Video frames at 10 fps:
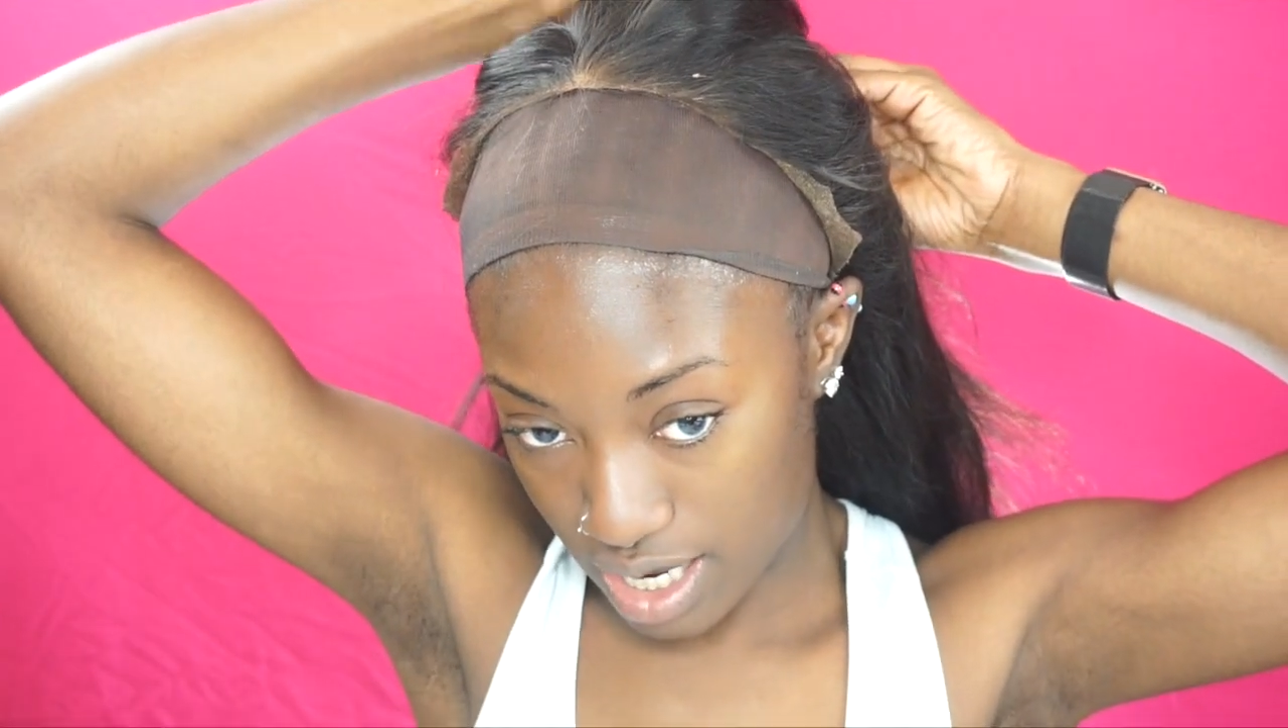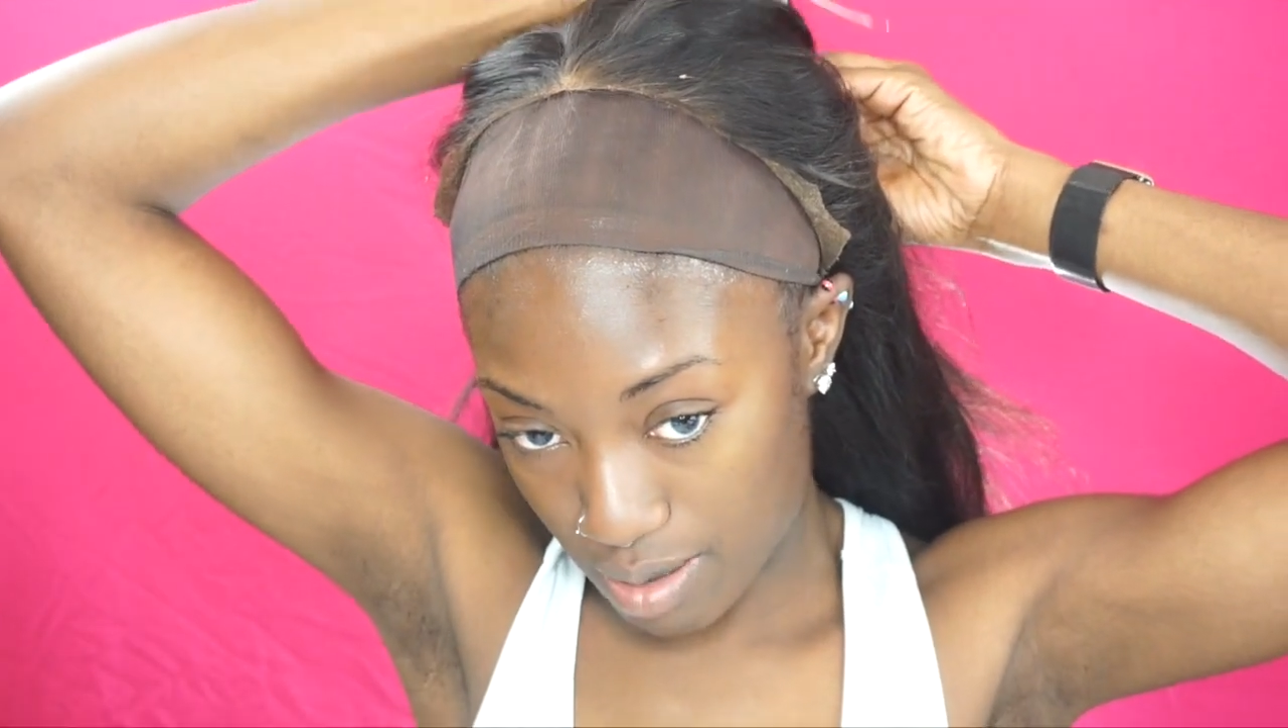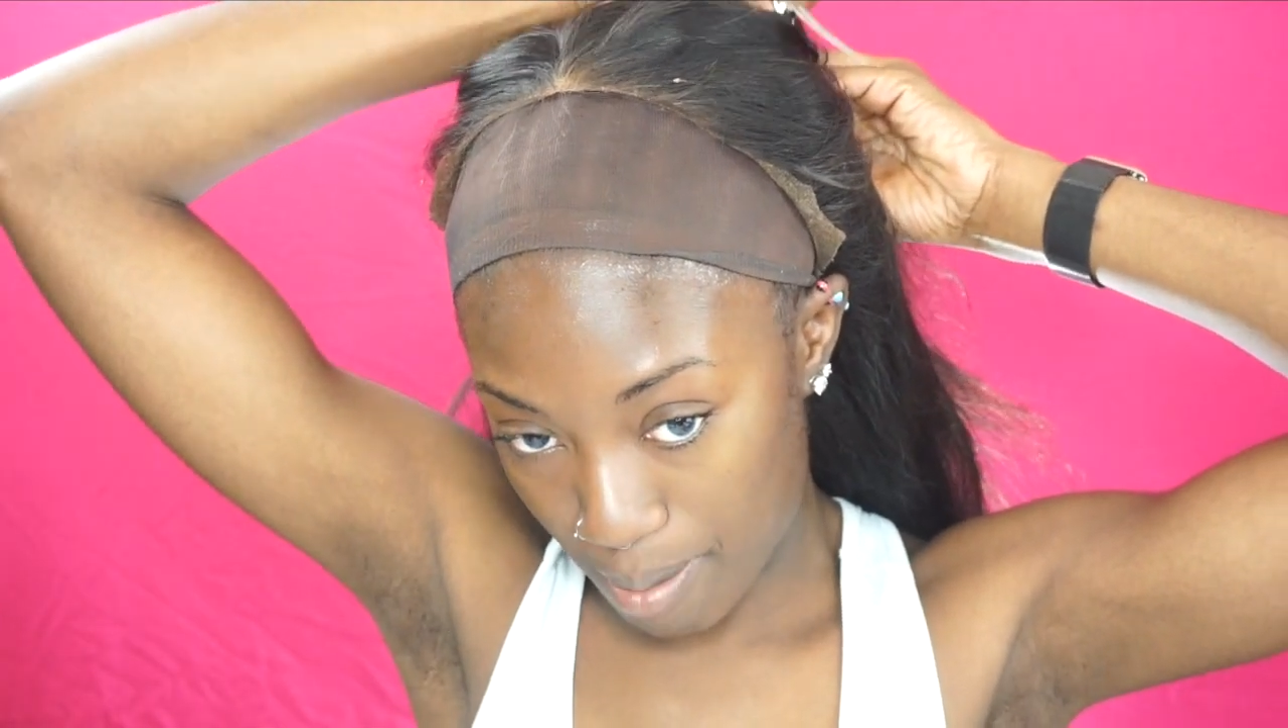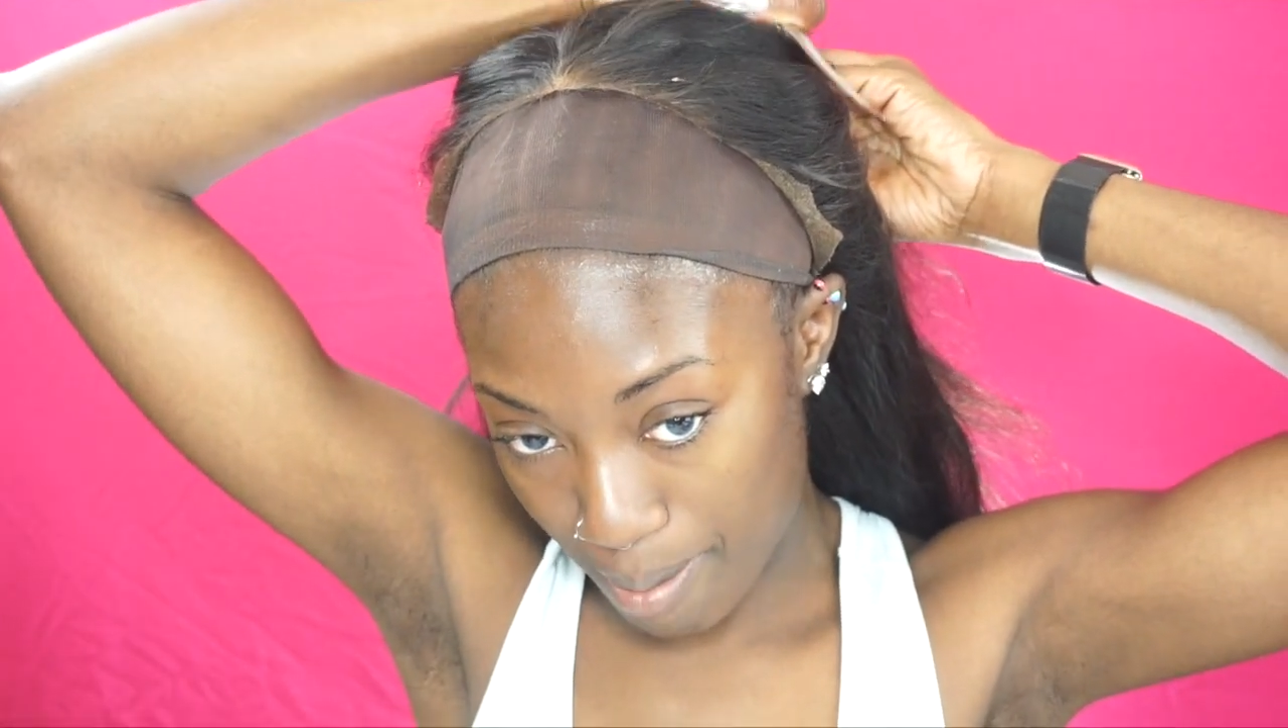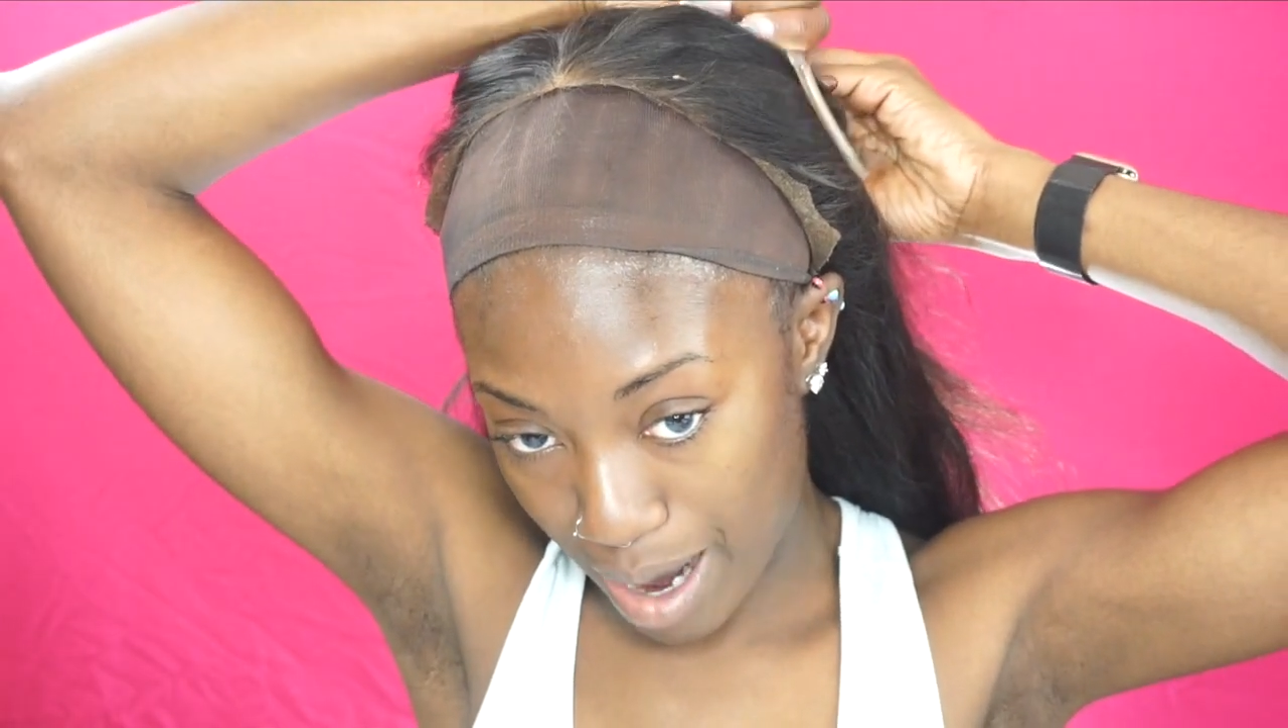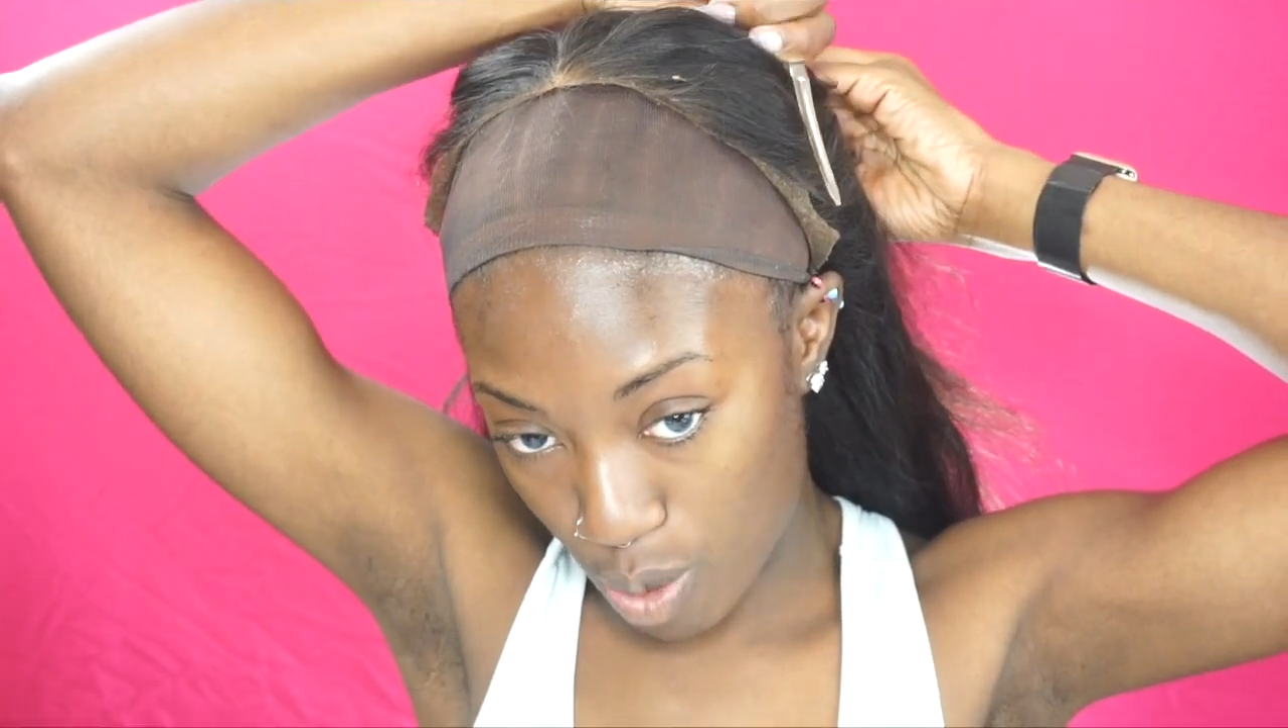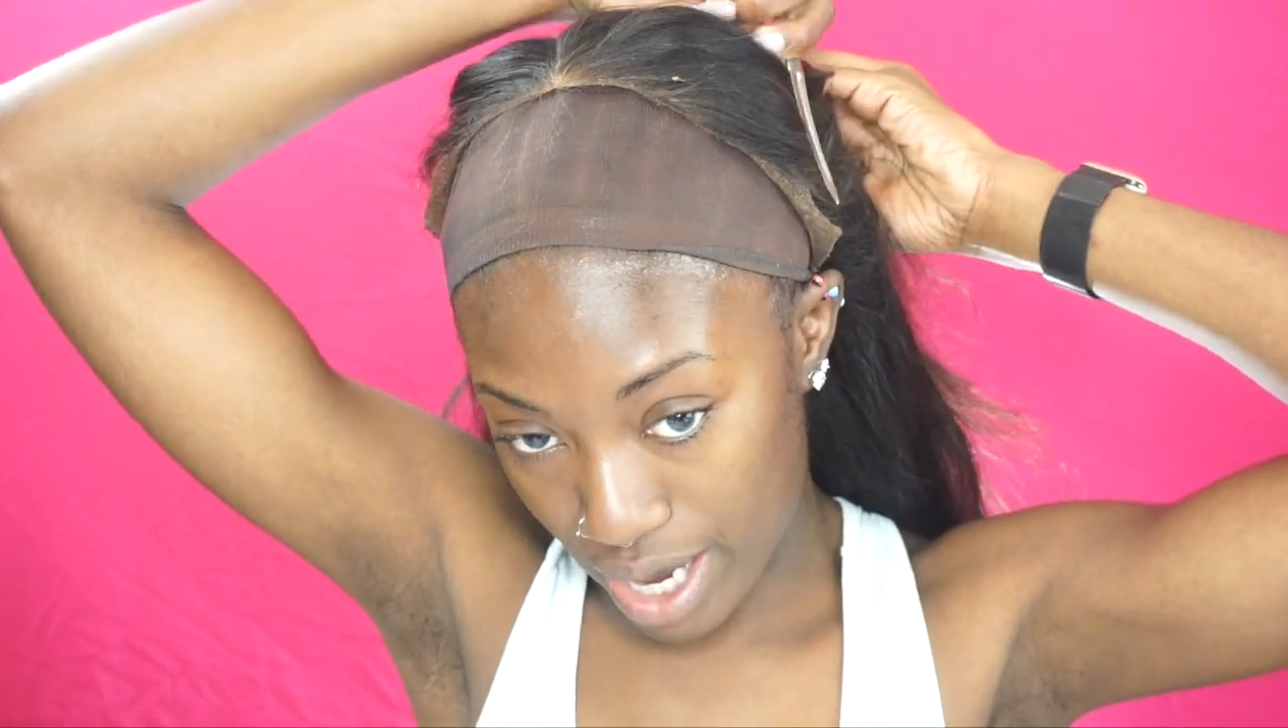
in my